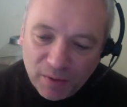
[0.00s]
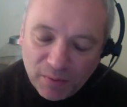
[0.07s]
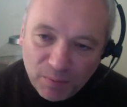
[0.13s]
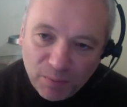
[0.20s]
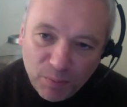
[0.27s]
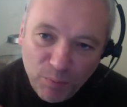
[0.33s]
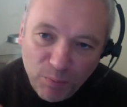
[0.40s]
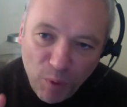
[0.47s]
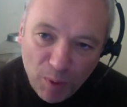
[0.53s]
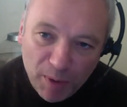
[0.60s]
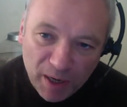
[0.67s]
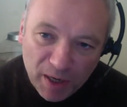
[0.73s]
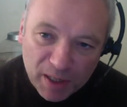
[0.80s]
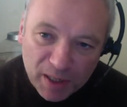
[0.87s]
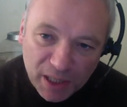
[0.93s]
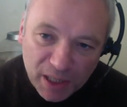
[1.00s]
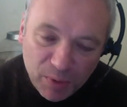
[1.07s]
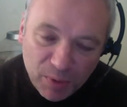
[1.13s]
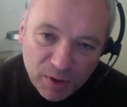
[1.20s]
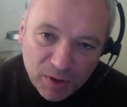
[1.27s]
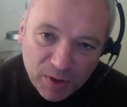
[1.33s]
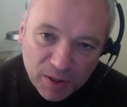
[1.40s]
what we're beginning to see
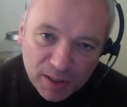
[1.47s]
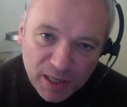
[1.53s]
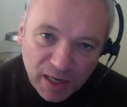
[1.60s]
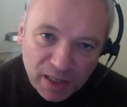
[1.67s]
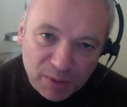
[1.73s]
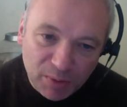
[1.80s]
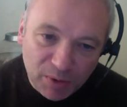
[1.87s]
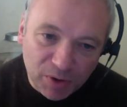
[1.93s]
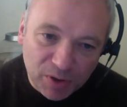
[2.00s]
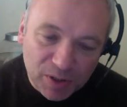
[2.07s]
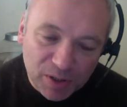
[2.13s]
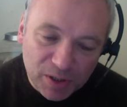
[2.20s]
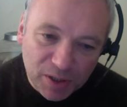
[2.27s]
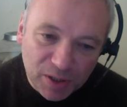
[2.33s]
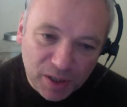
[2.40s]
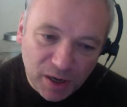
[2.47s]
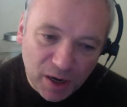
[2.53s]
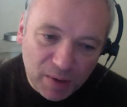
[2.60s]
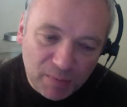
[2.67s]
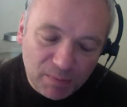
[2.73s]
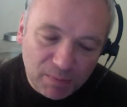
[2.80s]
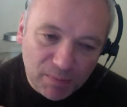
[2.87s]
with textbooks
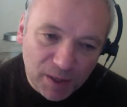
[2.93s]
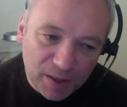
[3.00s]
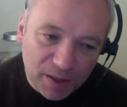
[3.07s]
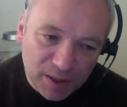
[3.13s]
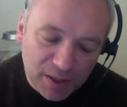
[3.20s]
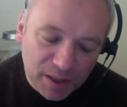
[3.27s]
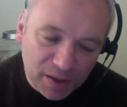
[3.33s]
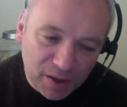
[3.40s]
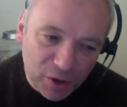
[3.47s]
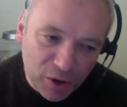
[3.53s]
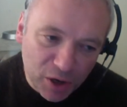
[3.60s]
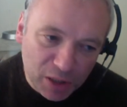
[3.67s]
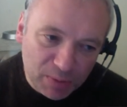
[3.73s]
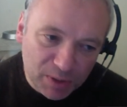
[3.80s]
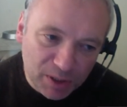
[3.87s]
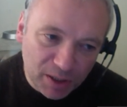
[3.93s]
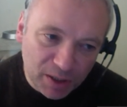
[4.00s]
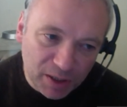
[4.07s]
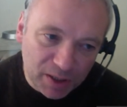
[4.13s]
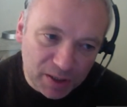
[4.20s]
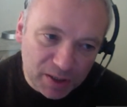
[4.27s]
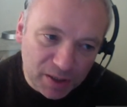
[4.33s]
in the US
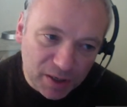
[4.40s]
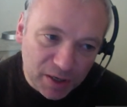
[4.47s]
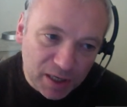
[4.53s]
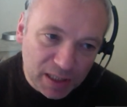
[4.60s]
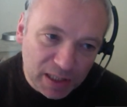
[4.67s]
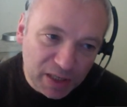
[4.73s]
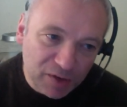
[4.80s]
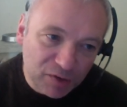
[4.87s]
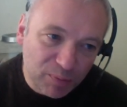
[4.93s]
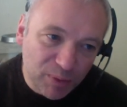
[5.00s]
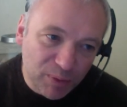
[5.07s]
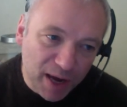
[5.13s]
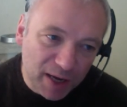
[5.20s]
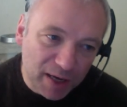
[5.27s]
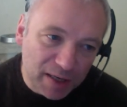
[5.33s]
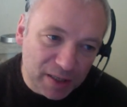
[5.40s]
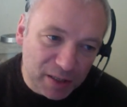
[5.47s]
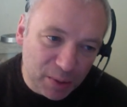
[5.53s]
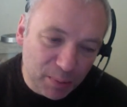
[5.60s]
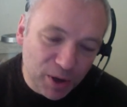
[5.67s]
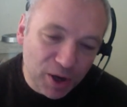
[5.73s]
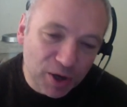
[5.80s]
particularly is that instead of paying
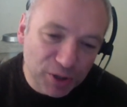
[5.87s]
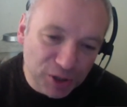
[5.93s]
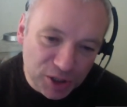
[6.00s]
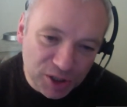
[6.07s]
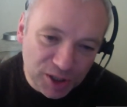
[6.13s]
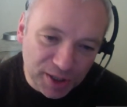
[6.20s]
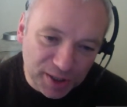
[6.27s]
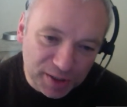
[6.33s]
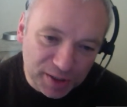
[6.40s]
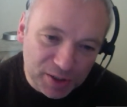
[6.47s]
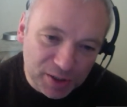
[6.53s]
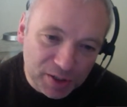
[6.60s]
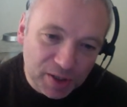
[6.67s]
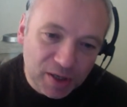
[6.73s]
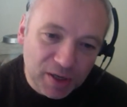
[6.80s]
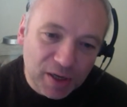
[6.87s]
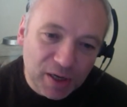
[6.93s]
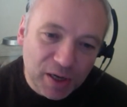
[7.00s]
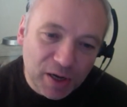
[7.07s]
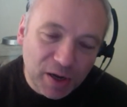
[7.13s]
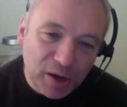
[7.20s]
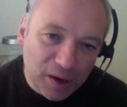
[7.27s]
to purchase things,
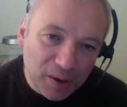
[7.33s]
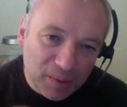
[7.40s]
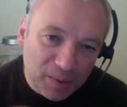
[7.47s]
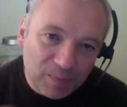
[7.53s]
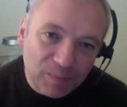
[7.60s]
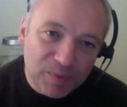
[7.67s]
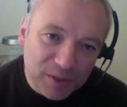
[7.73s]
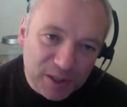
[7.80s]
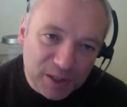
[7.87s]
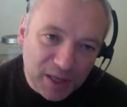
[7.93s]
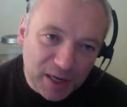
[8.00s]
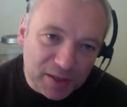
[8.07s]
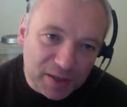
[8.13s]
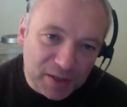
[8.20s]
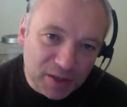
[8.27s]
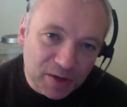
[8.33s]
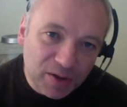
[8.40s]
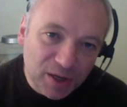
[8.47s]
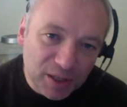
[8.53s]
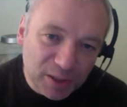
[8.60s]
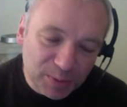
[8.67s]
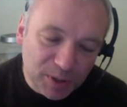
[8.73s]
states and
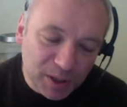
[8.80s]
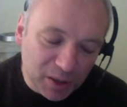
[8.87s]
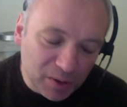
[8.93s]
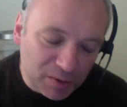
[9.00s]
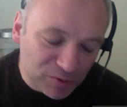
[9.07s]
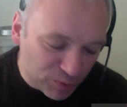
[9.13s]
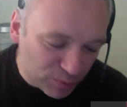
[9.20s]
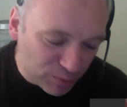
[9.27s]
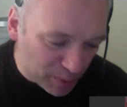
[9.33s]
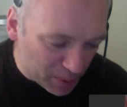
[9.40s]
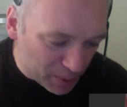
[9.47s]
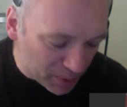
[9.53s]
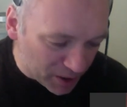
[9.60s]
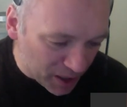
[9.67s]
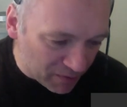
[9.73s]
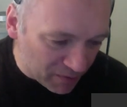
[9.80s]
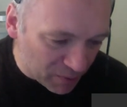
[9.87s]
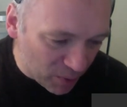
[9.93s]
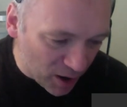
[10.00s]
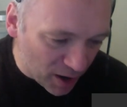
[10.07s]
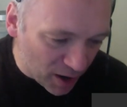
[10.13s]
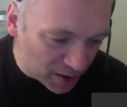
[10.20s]
things, particularly driven by people like David
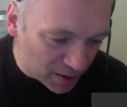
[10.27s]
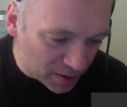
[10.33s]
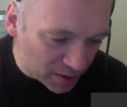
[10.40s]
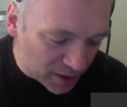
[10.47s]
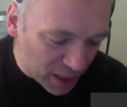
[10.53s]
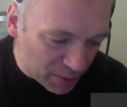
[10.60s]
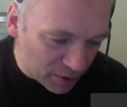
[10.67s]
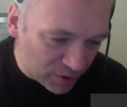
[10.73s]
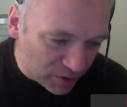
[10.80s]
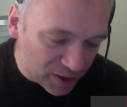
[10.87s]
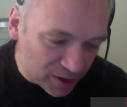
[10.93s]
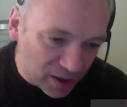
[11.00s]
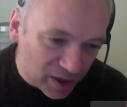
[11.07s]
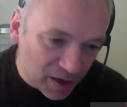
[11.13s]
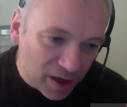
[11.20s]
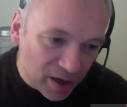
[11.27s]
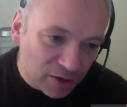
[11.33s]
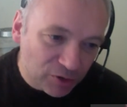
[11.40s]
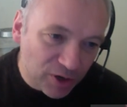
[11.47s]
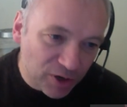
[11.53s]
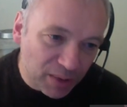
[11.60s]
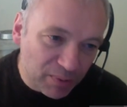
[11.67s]
Wiley and Cable Green, that
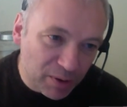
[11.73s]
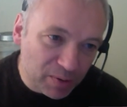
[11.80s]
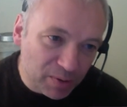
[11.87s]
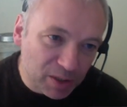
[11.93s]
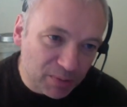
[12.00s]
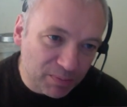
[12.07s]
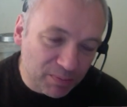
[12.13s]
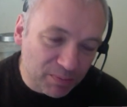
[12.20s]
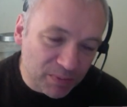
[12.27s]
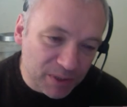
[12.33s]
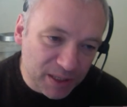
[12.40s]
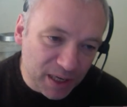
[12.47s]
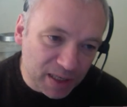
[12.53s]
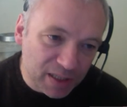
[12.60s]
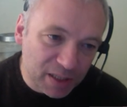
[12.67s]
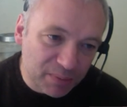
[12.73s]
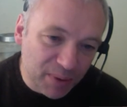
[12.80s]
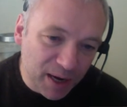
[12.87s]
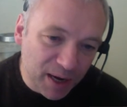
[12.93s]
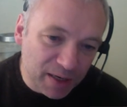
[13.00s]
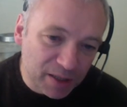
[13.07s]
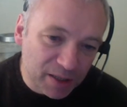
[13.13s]
trying to get people to states to
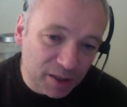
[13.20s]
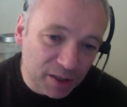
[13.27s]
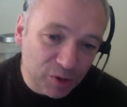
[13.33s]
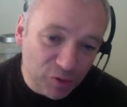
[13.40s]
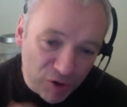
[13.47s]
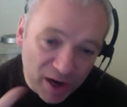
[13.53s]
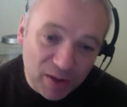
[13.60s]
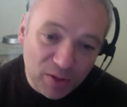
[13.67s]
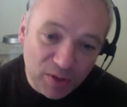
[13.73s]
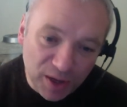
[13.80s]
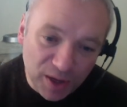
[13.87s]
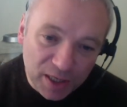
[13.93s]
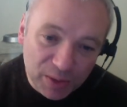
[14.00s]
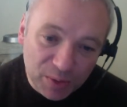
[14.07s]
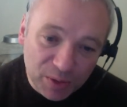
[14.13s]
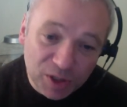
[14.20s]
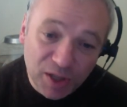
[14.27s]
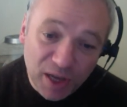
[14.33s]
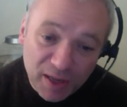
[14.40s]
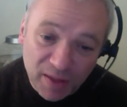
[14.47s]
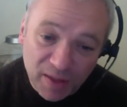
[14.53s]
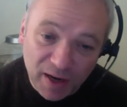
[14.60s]
pay to create things which
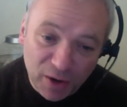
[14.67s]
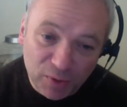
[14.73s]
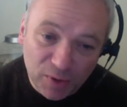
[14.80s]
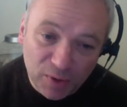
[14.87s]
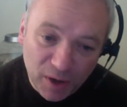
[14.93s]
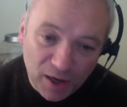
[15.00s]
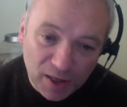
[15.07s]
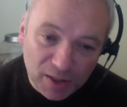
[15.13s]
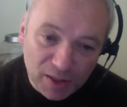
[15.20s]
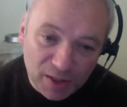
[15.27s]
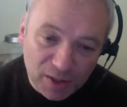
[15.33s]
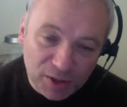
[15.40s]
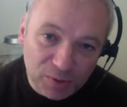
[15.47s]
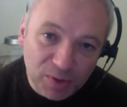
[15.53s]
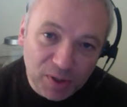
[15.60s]
they then own the license to.